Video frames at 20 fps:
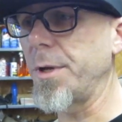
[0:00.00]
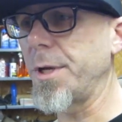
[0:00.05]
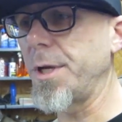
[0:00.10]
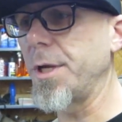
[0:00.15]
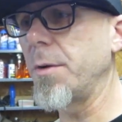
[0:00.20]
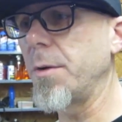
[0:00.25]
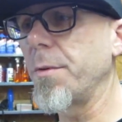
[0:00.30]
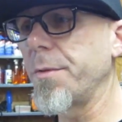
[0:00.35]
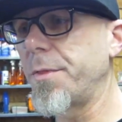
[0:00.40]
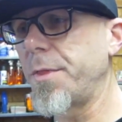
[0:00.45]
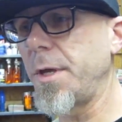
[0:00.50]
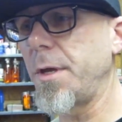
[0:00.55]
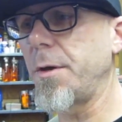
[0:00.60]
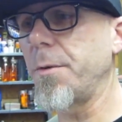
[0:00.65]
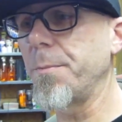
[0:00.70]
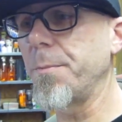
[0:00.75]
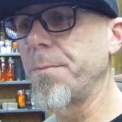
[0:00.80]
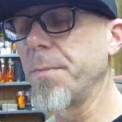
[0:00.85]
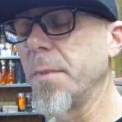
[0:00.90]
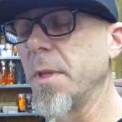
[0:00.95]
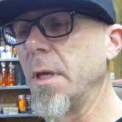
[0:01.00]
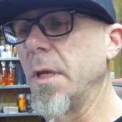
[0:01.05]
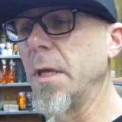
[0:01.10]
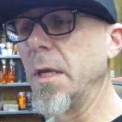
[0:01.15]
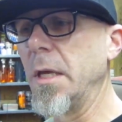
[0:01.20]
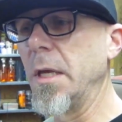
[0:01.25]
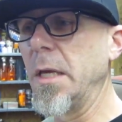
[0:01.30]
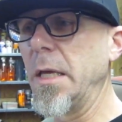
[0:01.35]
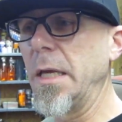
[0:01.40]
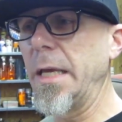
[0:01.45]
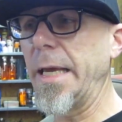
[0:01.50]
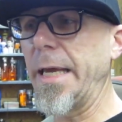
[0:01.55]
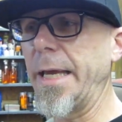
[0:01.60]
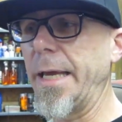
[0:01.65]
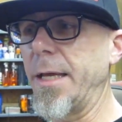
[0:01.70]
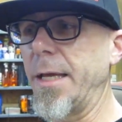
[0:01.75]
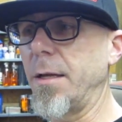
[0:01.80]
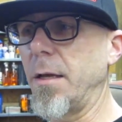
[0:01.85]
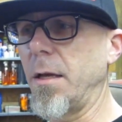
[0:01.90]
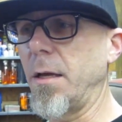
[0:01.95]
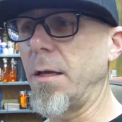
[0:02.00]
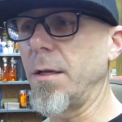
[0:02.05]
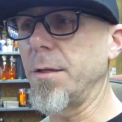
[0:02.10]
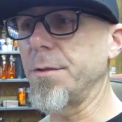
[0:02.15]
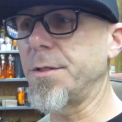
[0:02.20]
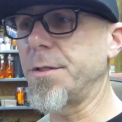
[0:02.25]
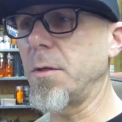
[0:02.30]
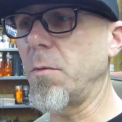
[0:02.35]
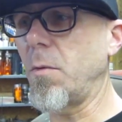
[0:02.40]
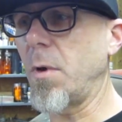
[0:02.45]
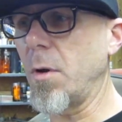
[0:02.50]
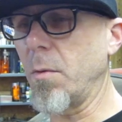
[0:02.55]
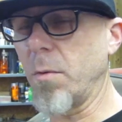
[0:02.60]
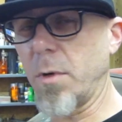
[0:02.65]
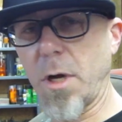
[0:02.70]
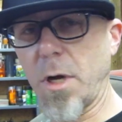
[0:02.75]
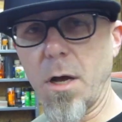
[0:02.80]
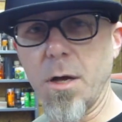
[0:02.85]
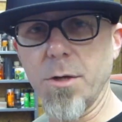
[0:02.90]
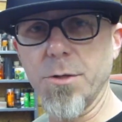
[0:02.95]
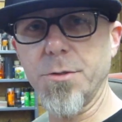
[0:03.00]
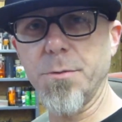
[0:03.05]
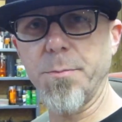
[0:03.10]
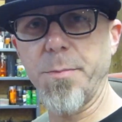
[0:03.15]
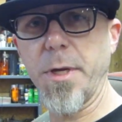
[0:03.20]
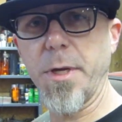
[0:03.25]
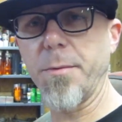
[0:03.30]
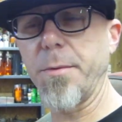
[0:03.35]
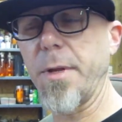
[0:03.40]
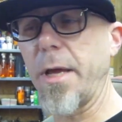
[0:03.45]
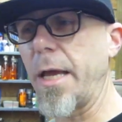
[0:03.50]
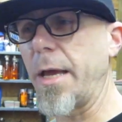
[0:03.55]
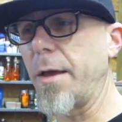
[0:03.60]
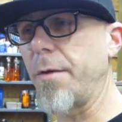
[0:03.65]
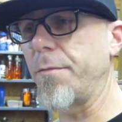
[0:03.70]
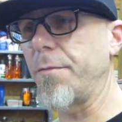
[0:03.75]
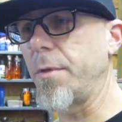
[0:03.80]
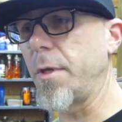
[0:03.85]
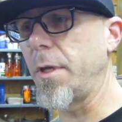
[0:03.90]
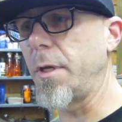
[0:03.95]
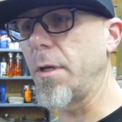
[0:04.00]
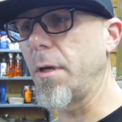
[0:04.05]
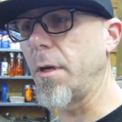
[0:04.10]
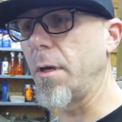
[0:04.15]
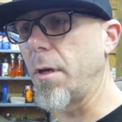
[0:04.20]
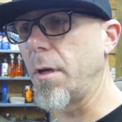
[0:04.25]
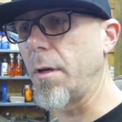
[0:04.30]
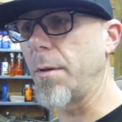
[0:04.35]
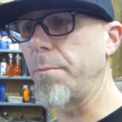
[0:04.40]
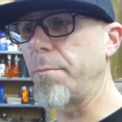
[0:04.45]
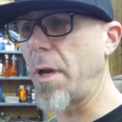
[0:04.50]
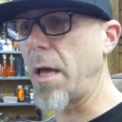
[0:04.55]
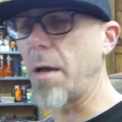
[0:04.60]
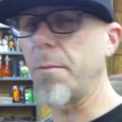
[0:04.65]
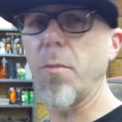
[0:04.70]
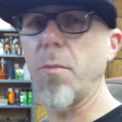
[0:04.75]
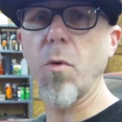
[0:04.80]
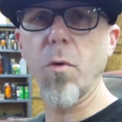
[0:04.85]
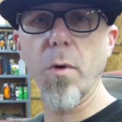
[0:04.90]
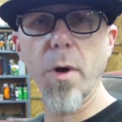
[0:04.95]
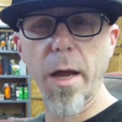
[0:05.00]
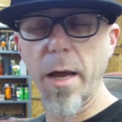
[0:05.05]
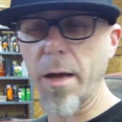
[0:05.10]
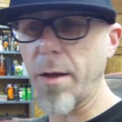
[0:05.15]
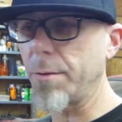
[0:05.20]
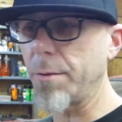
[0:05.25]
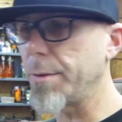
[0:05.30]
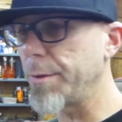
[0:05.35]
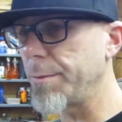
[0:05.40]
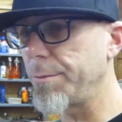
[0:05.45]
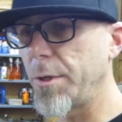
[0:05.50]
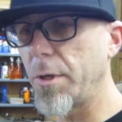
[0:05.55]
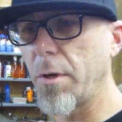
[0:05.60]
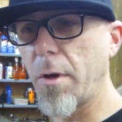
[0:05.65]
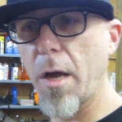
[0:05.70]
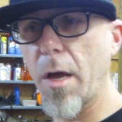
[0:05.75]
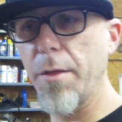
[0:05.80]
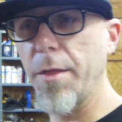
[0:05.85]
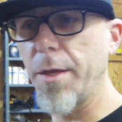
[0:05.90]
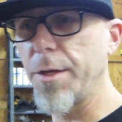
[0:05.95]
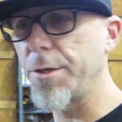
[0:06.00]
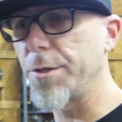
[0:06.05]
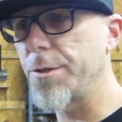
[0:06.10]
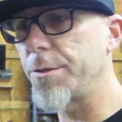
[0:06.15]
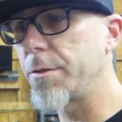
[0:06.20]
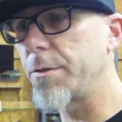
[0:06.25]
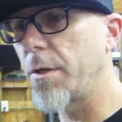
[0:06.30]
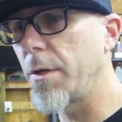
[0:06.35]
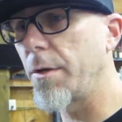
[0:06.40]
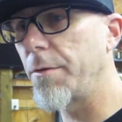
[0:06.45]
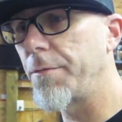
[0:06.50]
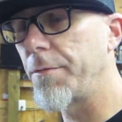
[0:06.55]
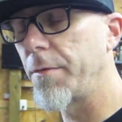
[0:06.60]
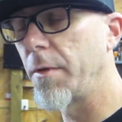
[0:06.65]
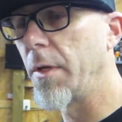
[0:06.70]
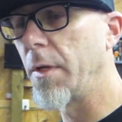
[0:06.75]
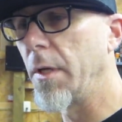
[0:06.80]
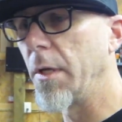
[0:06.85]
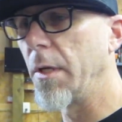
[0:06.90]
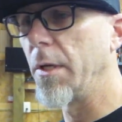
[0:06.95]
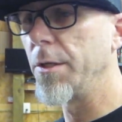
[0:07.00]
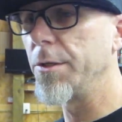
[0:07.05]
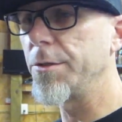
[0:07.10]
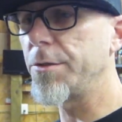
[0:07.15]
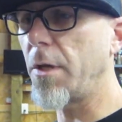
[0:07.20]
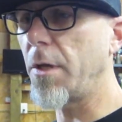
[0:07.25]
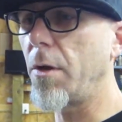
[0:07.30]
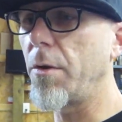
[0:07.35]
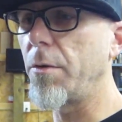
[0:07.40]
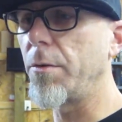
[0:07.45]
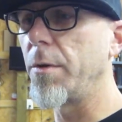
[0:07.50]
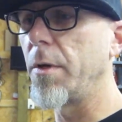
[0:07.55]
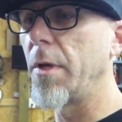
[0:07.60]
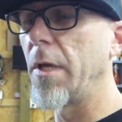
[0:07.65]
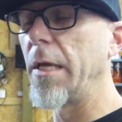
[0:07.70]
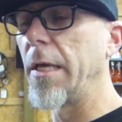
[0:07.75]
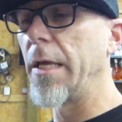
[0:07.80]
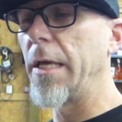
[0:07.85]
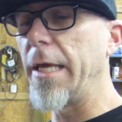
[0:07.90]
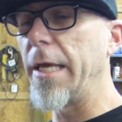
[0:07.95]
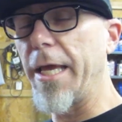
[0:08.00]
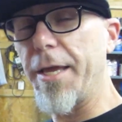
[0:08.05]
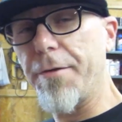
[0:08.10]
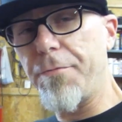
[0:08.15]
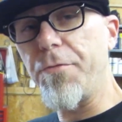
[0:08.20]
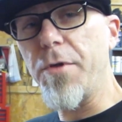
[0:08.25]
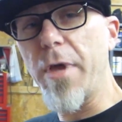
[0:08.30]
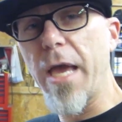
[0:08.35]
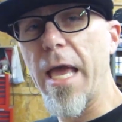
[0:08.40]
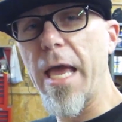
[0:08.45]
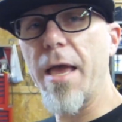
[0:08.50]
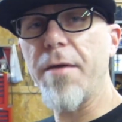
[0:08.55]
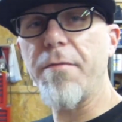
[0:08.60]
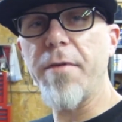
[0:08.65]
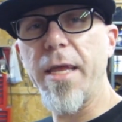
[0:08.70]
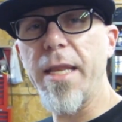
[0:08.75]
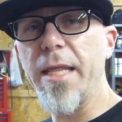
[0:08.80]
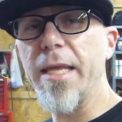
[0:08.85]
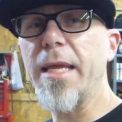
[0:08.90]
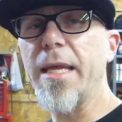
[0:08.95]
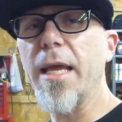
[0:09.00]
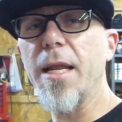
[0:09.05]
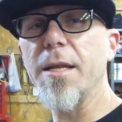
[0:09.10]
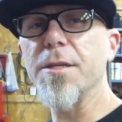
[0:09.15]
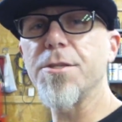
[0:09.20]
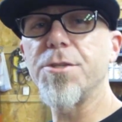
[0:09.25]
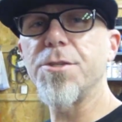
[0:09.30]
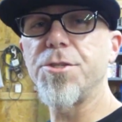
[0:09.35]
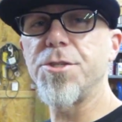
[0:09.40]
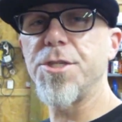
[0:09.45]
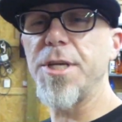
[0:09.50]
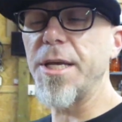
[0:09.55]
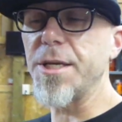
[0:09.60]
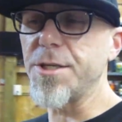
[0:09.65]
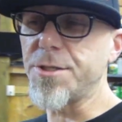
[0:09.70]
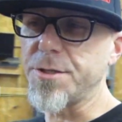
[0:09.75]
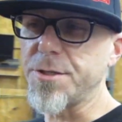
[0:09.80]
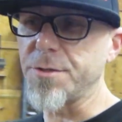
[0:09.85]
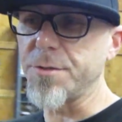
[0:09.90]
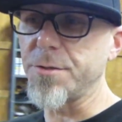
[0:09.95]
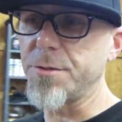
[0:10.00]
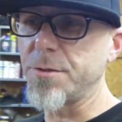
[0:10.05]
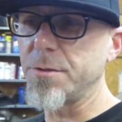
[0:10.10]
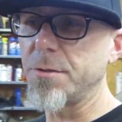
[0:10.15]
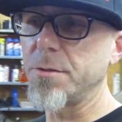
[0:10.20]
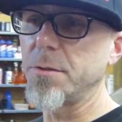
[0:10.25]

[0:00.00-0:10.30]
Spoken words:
to get up with them and see what it will cost to be able to have the block board out, you know, all that good stuff. So if you have any kind of suggestions,